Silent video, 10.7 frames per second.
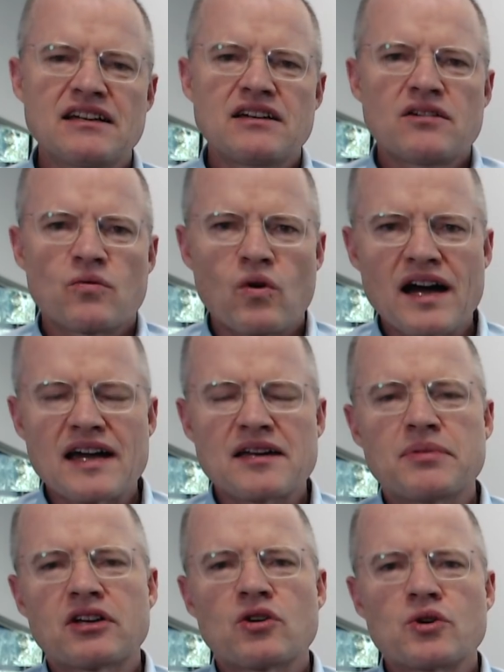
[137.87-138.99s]
Why?
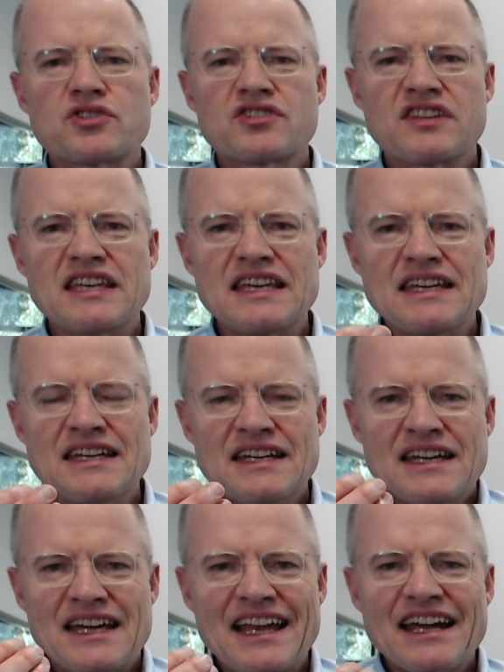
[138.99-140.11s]
Because the
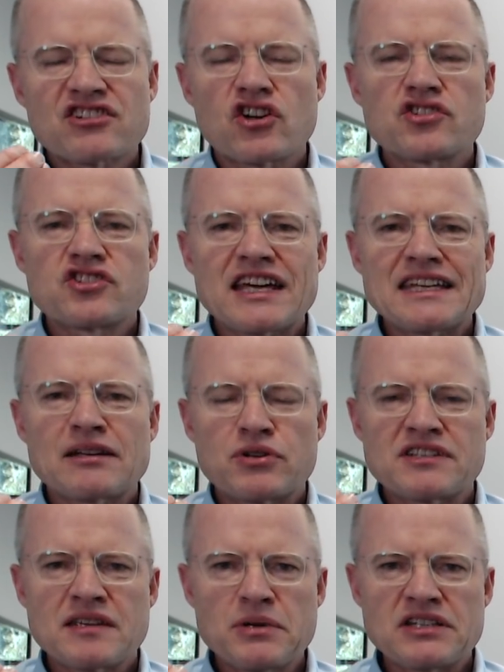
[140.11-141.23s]
electrostatic
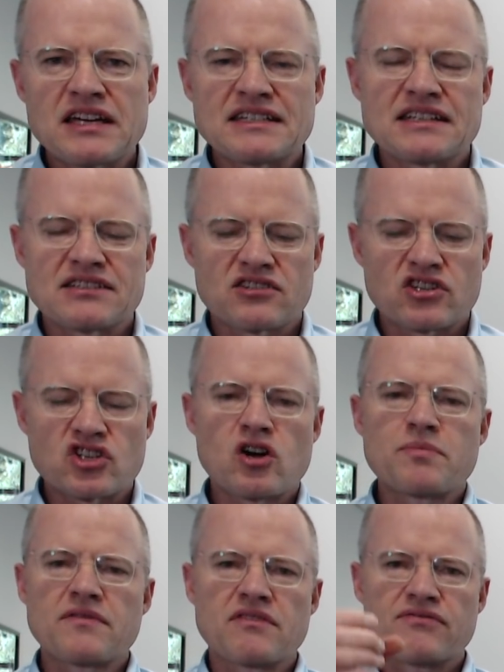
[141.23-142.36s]
precipitators at the top
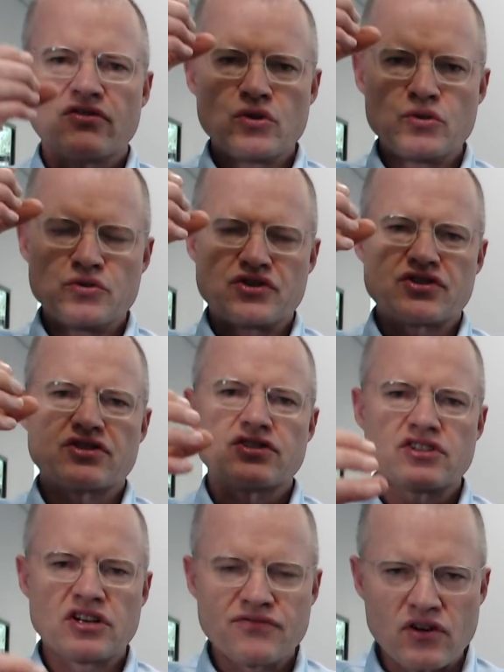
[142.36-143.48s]
of the flues, you
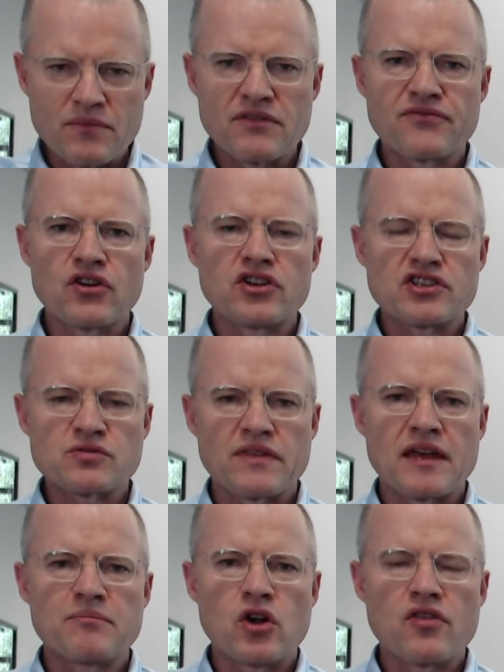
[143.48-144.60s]
know, from the furnace, when
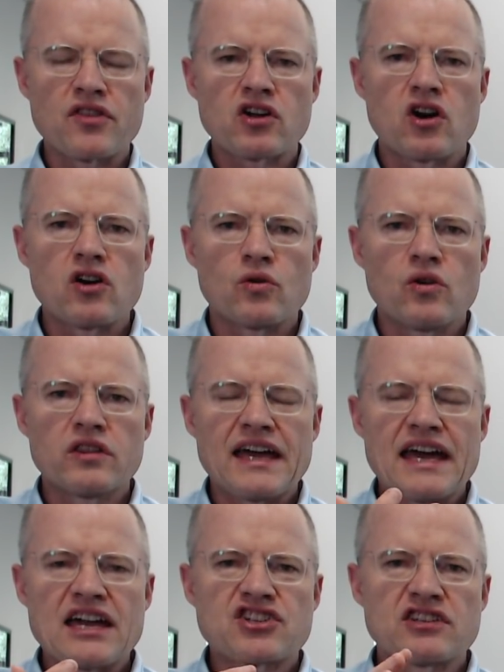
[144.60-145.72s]
they burn the coal, all the
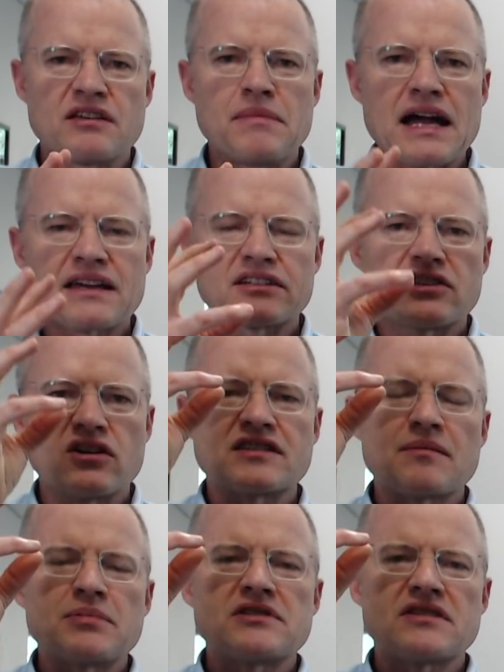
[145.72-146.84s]
ash and the muck that goes
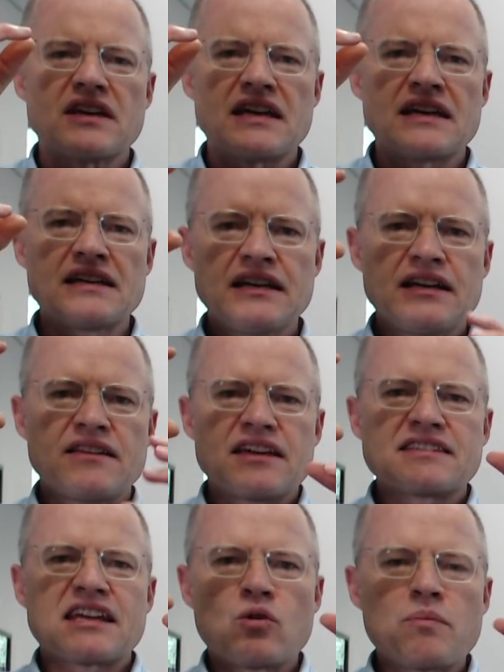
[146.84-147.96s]
up into the air,
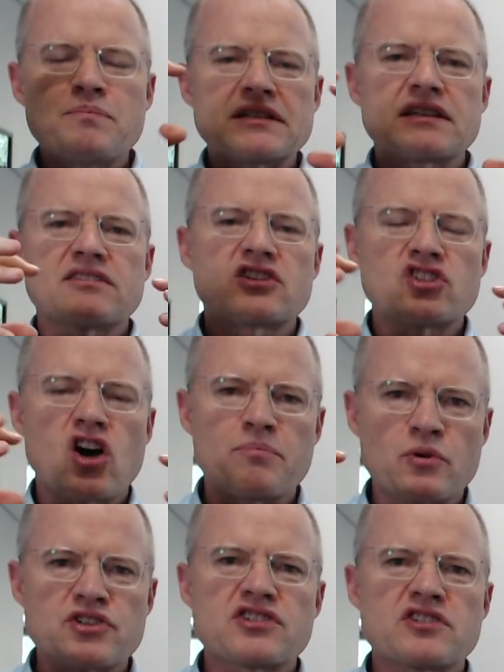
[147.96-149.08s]
there's equipment at the top
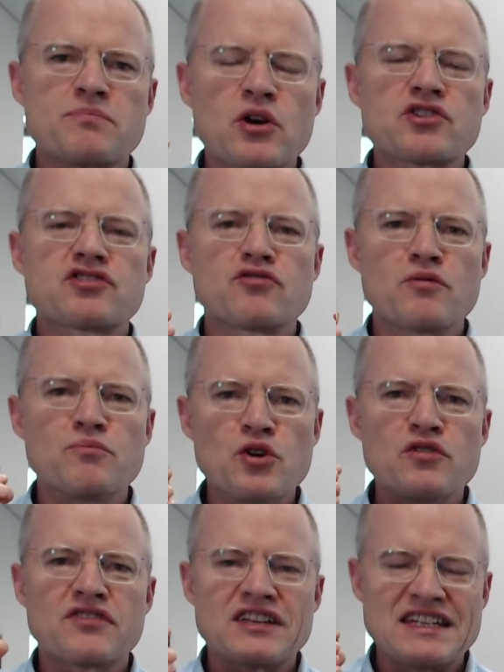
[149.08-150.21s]
which is supposed to
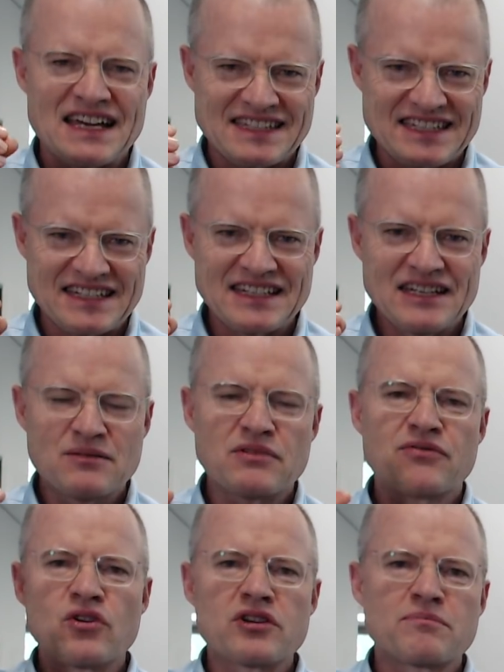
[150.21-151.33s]
remove the dust
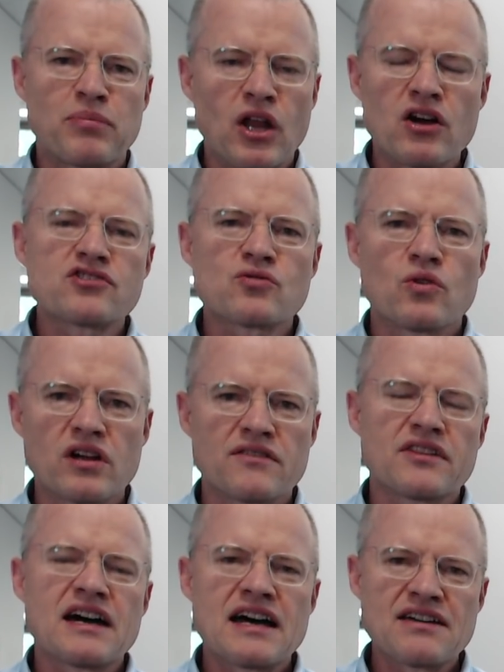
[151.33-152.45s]
before it blows all over
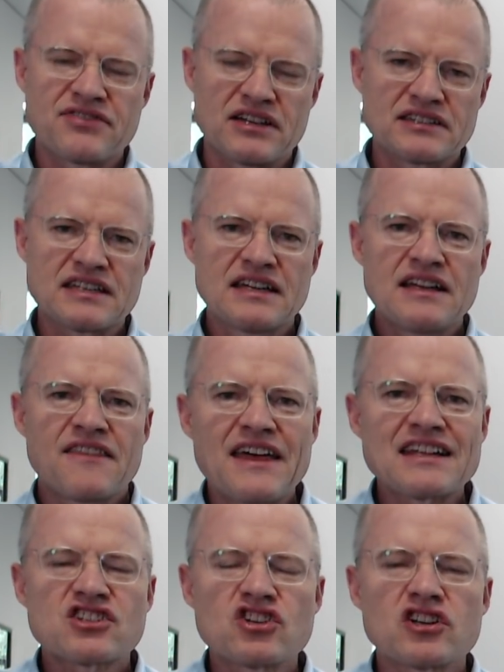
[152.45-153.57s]
the Highveld.
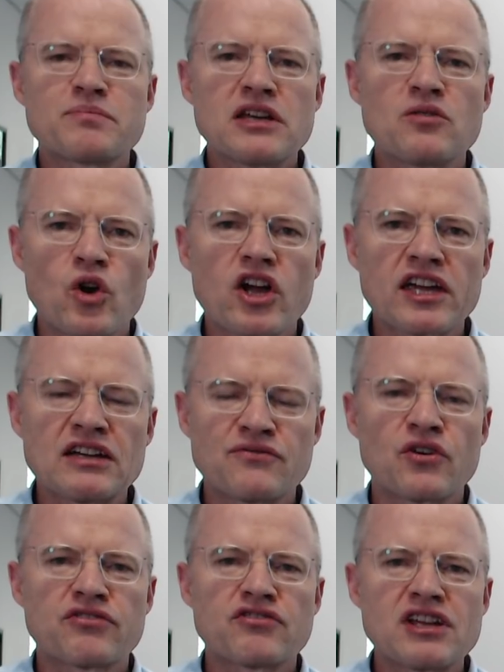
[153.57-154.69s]
That's not been working for
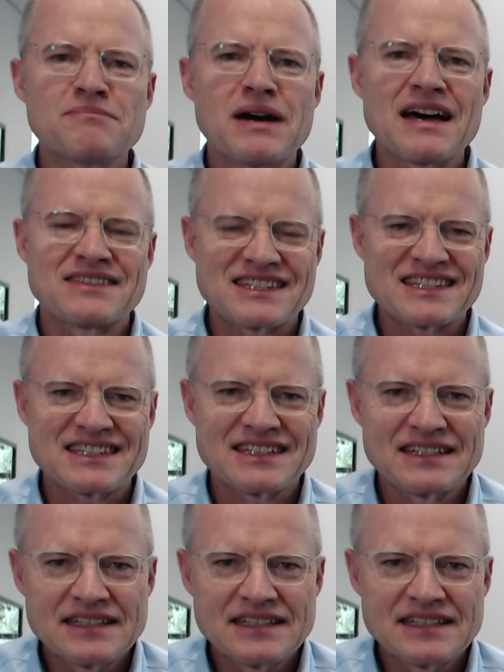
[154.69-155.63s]
3 months.